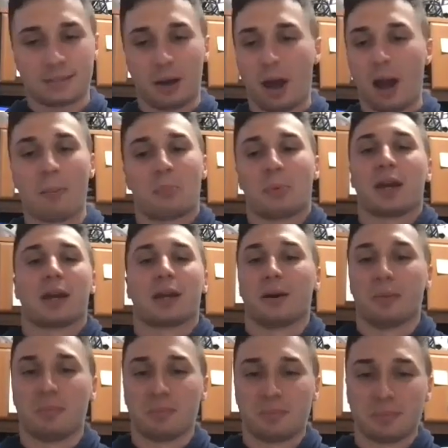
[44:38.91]
I'm picking
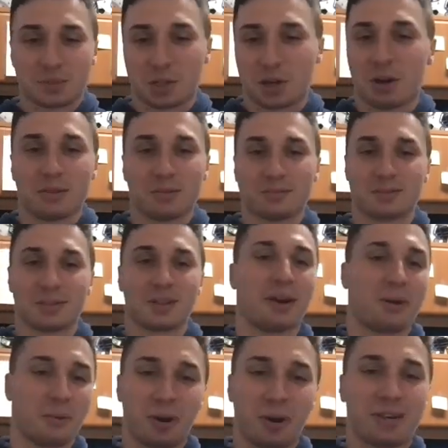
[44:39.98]
him. So
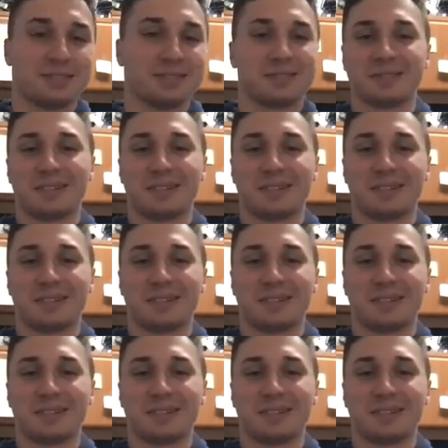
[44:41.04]
what?